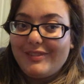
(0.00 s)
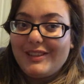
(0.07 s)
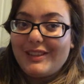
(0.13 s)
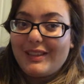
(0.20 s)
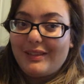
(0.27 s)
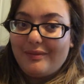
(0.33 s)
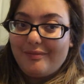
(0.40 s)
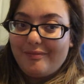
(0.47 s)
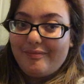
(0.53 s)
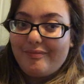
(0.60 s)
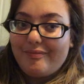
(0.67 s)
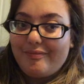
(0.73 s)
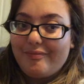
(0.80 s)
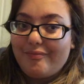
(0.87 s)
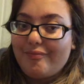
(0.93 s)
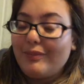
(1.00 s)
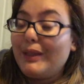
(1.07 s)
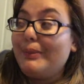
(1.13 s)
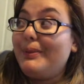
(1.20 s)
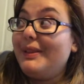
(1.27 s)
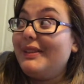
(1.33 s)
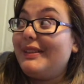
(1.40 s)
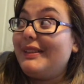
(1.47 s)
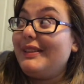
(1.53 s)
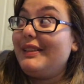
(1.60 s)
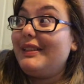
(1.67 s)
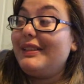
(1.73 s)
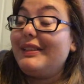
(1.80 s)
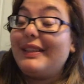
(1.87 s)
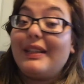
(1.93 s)
You know? maybe a
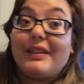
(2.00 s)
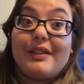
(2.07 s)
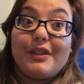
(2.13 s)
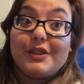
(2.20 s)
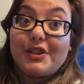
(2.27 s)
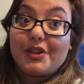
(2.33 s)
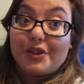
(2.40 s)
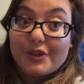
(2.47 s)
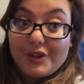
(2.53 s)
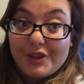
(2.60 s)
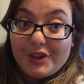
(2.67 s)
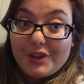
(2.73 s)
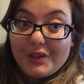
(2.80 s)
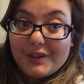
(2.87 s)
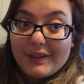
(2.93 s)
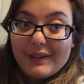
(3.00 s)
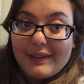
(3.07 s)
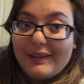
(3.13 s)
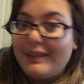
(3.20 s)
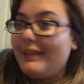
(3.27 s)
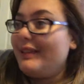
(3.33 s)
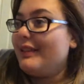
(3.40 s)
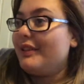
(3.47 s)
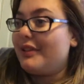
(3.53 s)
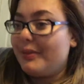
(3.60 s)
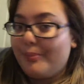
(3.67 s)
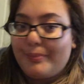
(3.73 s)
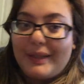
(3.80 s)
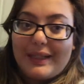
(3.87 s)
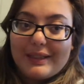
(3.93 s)
season at their church and then
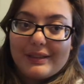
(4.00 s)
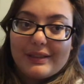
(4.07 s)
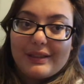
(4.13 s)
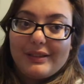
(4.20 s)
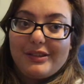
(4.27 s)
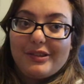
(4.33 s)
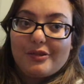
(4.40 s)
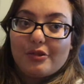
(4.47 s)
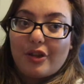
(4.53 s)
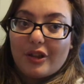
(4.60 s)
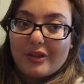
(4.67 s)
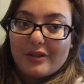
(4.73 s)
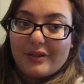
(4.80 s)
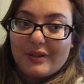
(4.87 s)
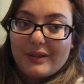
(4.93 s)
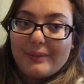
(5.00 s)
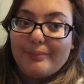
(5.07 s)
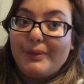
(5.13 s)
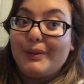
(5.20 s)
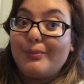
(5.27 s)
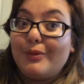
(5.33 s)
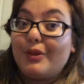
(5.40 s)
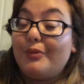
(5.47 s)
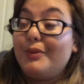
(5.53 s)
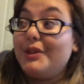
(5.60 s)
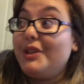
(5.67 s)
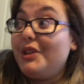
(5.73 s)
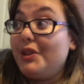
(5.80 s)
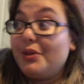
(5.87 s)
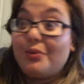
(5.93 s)
come back and stronger and be more
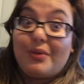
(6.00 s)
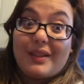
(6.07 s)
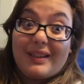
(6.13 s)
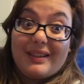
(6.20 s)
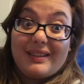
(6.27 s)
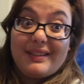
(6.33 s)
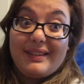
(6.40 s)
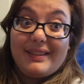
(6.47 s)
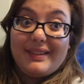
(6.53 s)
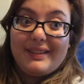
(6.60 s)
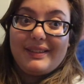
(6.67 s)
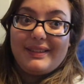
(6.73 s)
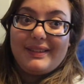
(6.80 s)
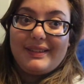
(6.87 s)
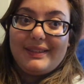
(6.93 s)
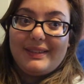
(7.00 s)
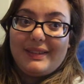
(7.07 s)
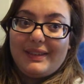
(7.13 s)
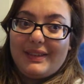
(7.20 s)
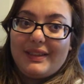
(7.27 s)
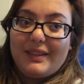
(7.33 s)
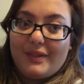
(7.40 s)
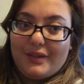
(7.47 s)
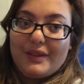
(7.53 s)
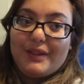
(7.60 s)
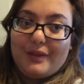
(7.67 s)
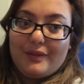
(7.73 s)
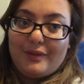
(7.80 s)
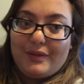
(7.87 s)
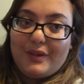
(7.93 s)
mature in
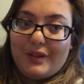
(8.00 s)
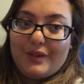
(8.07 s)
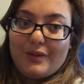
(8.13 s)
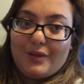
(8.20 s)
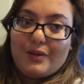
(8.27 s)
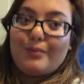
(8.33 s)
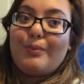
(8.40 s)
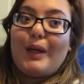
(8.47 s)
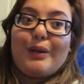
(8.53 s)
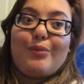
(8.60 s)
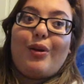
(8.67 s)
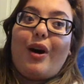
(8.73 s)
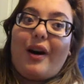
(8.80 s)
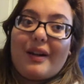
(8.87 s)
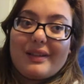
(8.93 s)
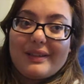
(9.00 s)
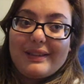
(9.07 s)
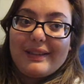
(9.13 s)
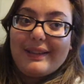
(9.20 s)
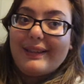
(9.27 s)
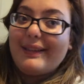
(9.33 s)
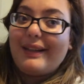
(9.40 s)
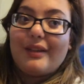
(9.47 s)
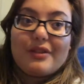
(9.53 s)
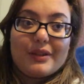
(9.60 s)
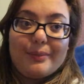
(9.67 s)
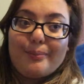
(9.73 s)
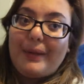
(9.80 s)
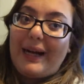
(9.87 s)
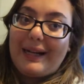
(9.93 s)
in in my walk and then I'll
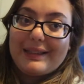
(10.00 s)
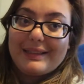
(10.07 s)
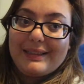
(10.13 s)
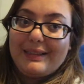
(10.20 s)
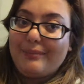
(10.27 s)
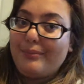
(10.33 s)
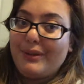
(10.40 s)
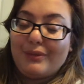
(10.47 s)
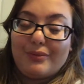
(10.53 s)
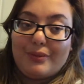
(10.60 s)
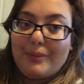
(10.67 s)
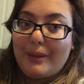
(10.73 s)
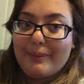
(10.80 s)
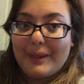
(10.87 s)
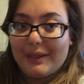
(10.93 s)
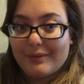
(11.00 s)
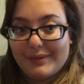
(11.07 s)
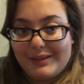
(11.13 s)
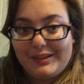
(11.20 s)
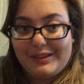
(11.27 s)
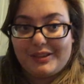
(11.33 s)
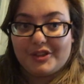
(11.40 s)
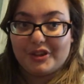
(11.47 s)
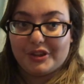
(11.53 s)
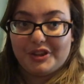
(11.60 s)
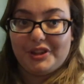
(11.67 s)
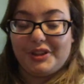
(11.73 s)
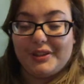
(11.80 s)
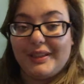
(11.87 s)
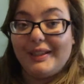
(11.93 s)
come back and be with my parents'
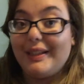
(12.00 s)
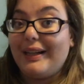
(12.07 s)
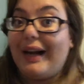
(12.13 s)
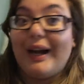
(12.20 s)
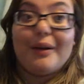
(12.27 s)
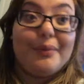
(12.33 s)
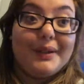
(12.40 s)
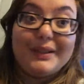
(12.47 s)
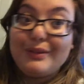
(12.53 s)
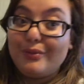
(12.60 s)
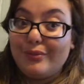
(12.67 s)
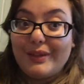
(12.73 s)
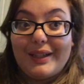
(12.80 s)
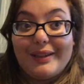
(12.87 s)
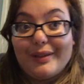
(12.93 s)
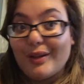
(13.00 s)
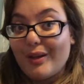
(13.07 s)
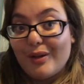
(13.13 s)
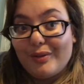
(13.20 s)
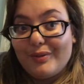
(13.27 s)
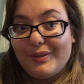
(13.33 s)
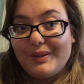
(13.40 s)
church. I really do not know.